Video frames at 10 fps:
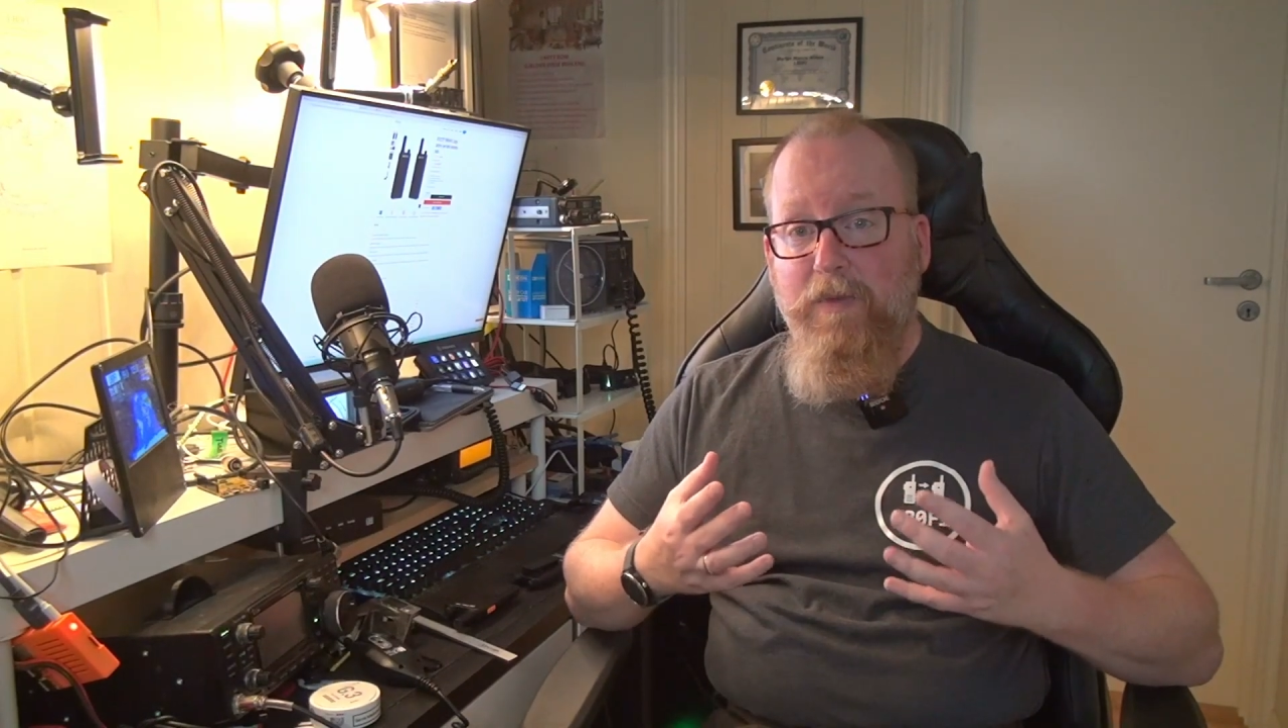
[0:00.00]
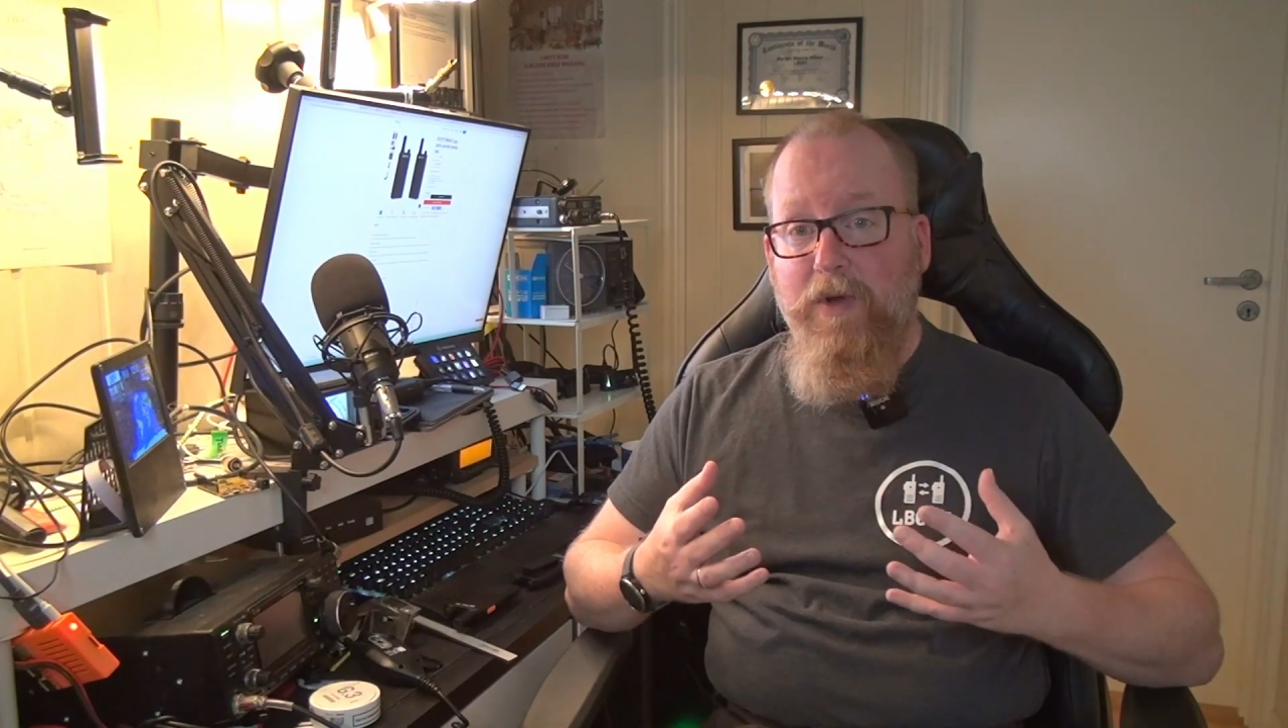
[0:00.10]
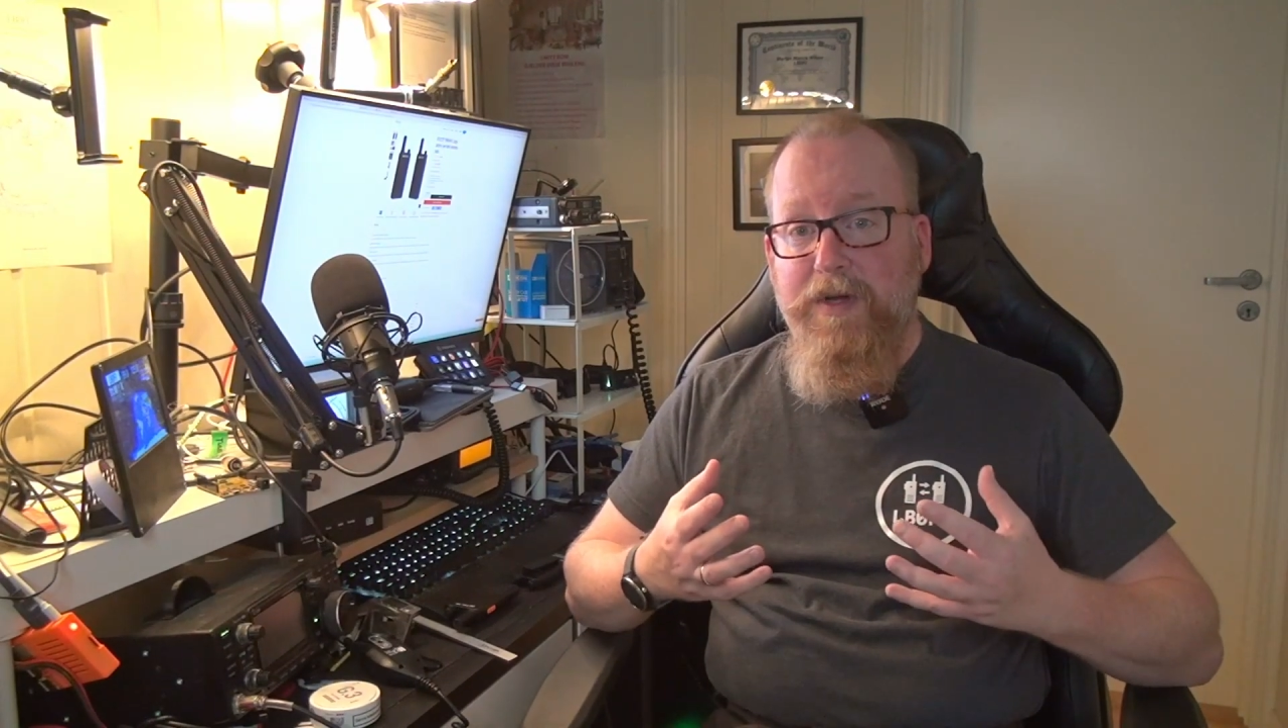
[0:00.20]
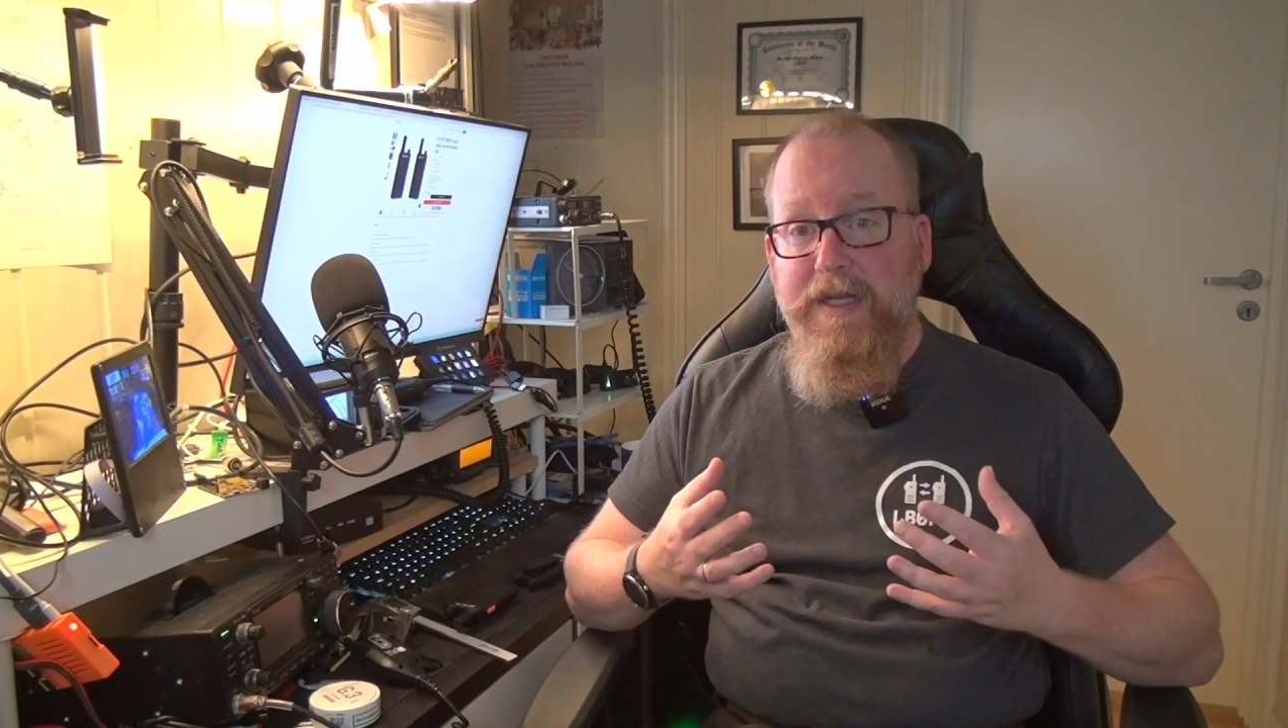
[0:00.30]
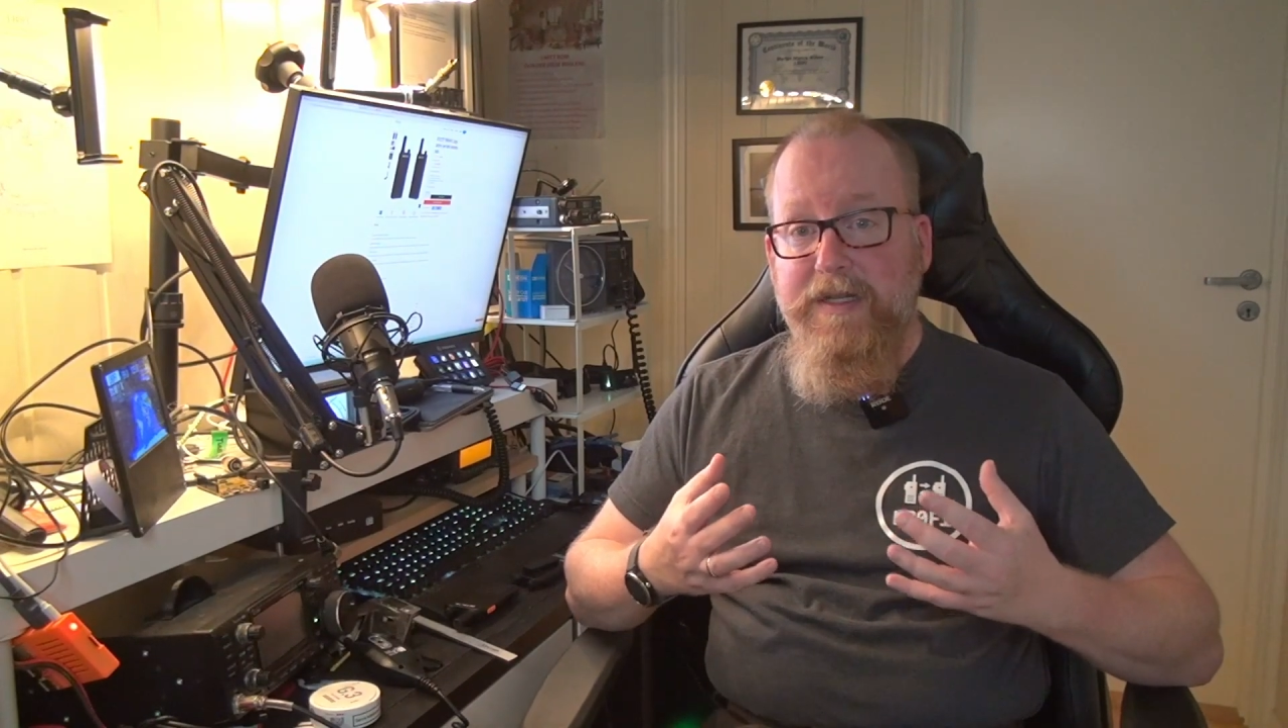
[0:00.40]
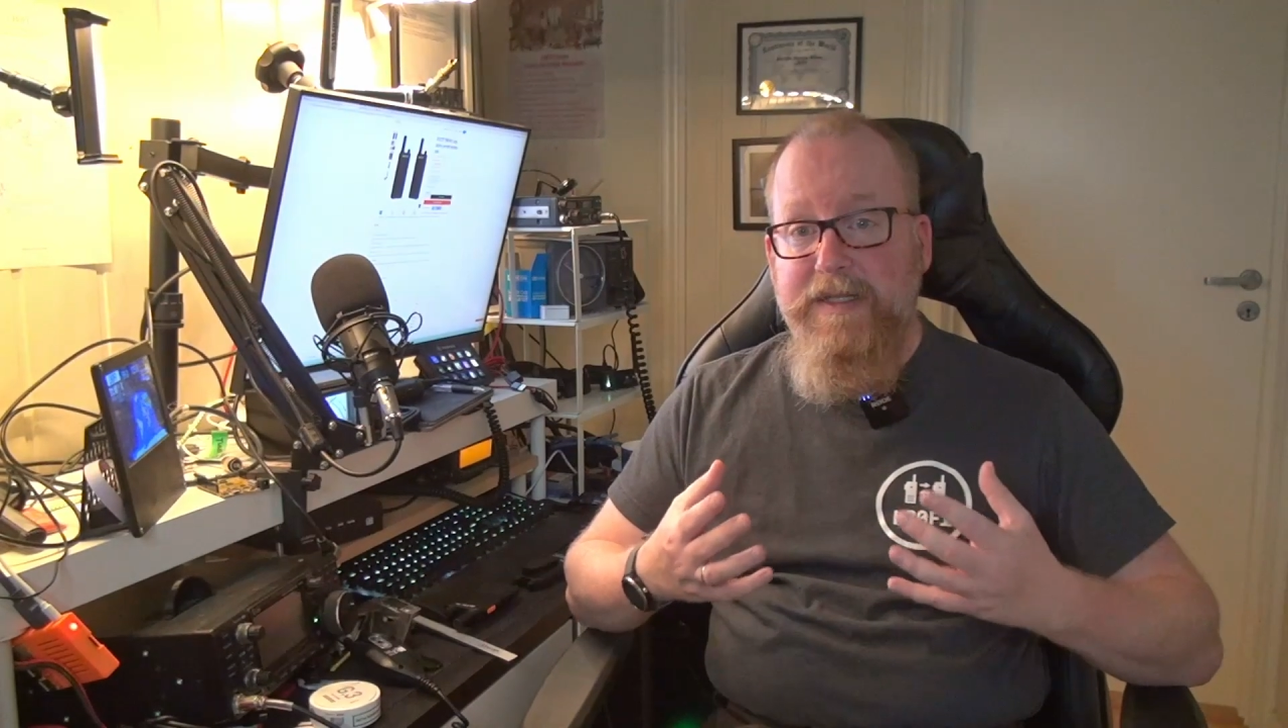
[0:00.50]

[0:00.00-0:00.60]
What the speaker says: works in